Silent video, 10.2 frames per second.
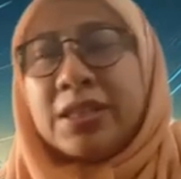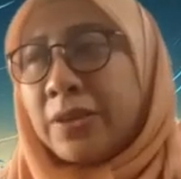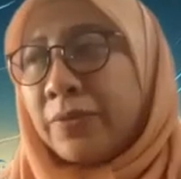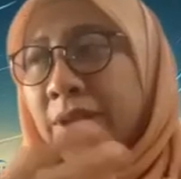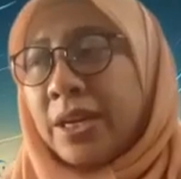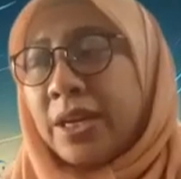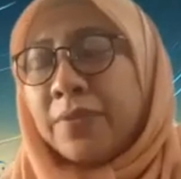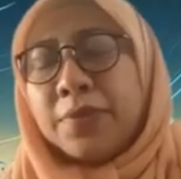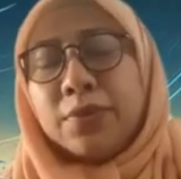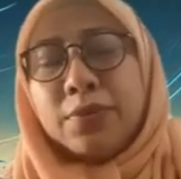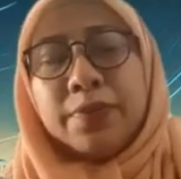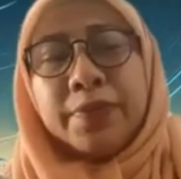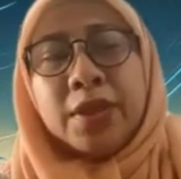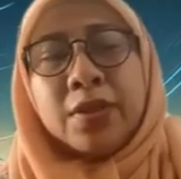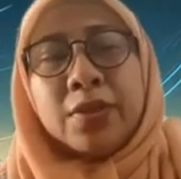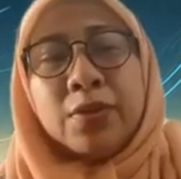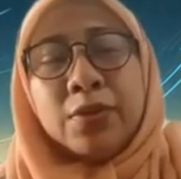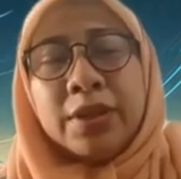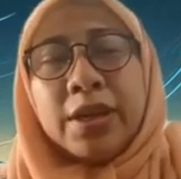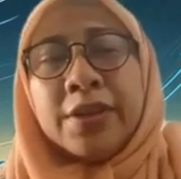So we have to do the